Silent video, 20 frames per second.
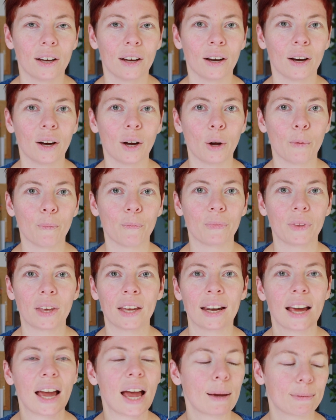um,
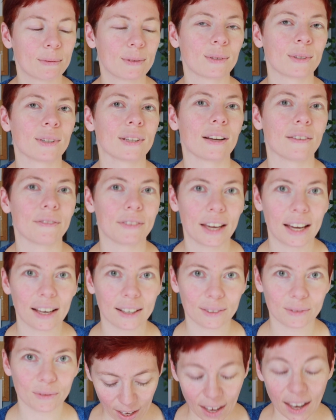and I absolutely love
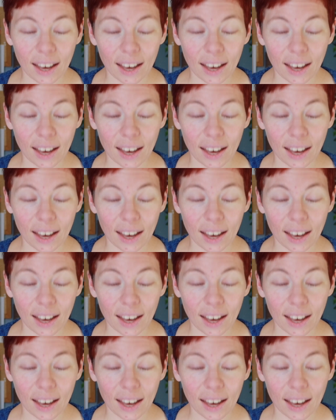that.